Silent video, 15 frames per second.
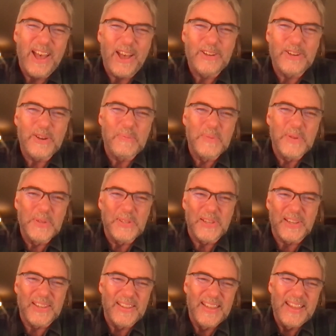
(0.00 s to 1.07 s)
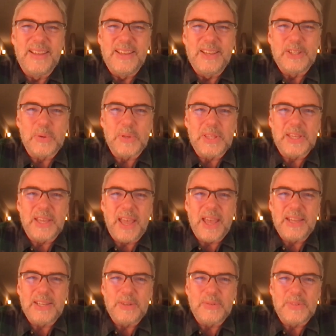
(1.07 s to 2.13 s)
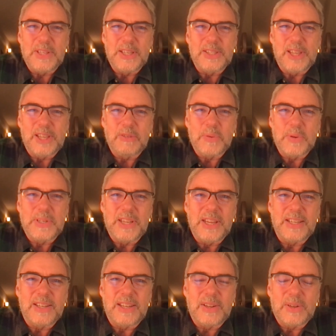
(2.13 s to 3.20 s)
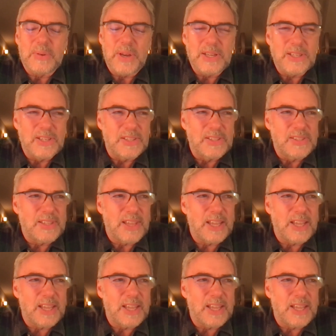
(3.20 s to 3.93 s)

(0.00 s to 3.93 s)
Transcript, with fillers: on your music. So, at the end of this, after we take questions,